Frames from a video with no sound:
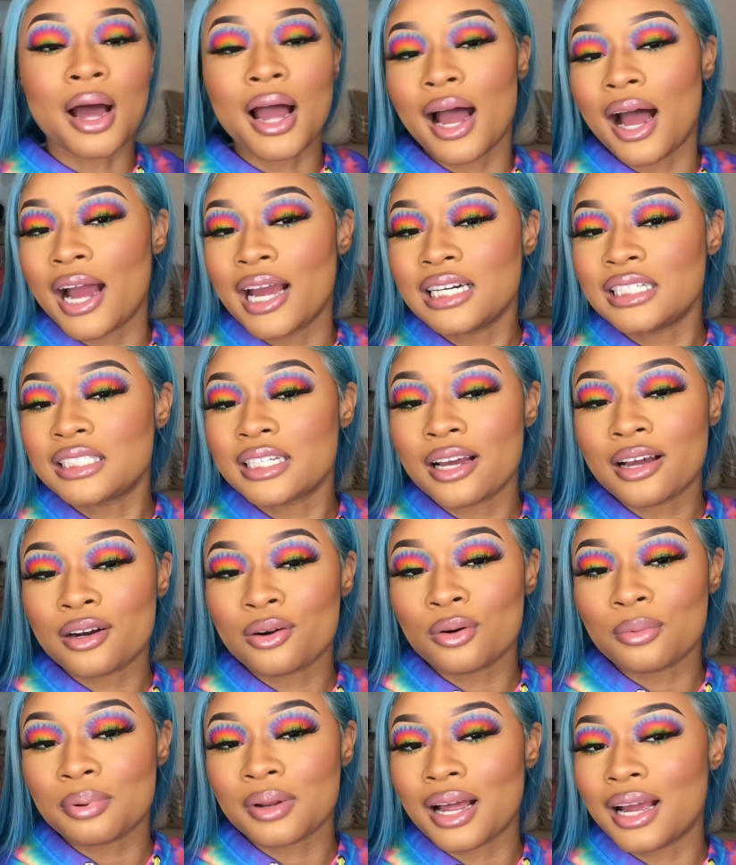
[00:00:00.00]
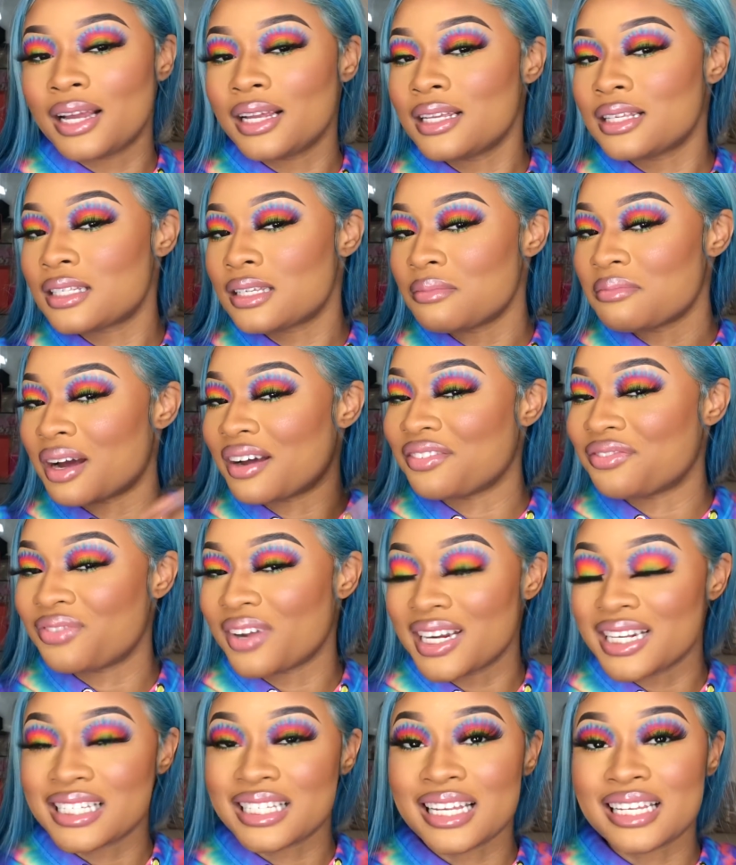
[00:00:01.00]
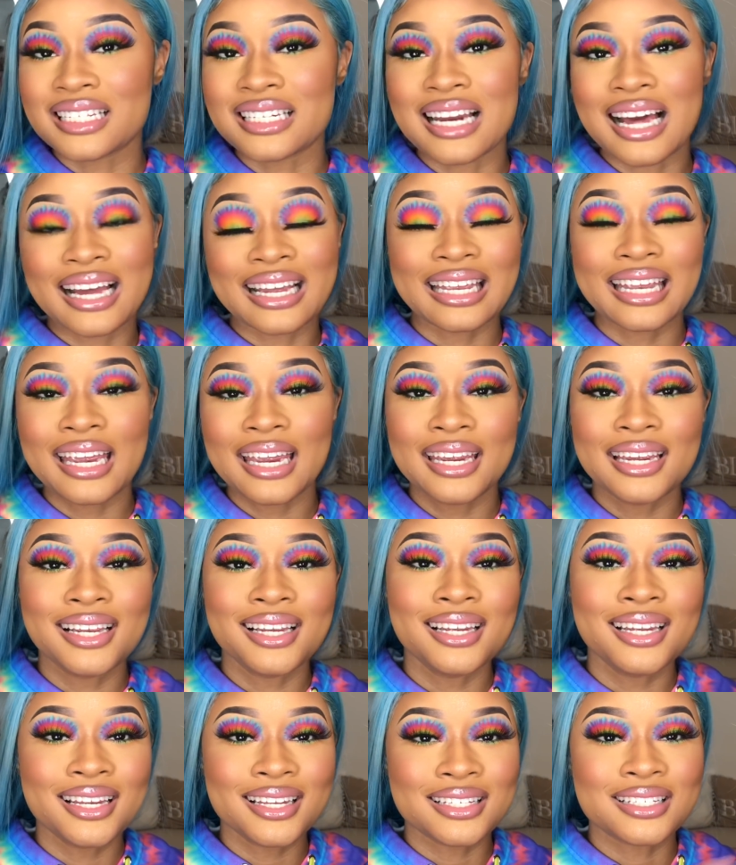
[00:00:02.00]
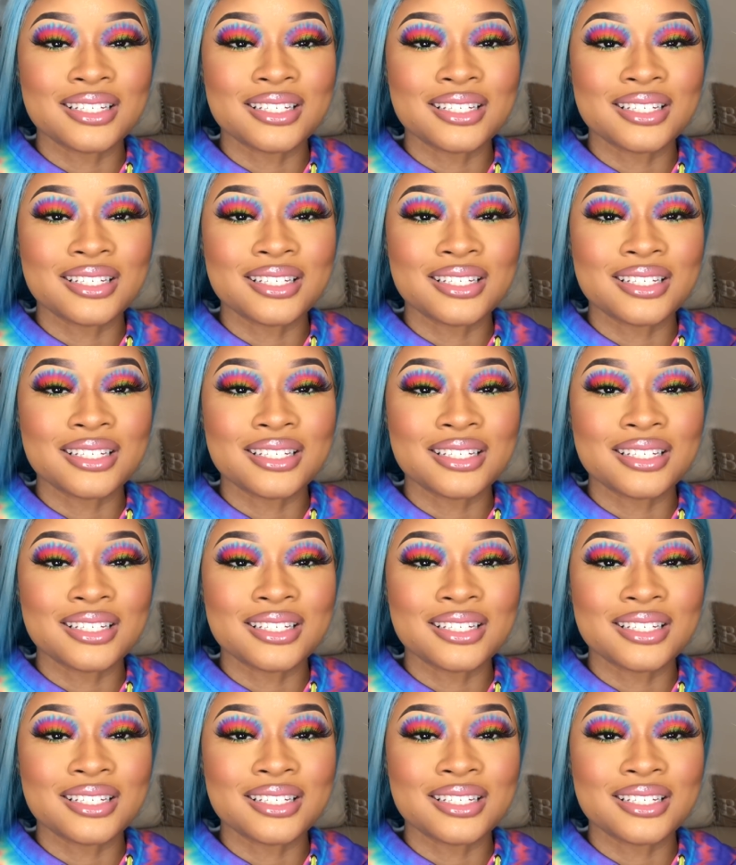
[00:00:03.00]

My eyeshadow apply easy. My face is not cakey.